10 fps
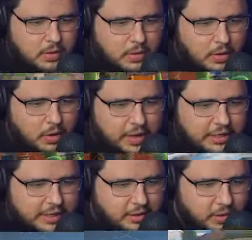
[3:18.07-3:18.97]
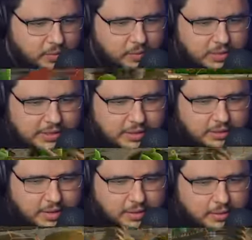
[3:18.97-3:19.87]
Yeah. Oh, you got double gonna, reset on
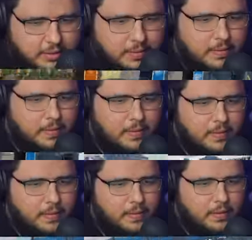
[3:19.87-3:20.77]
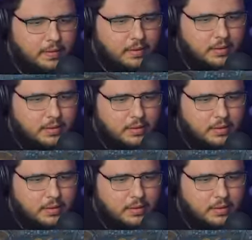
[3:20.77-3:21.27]
that. Okay, hold on. Wait for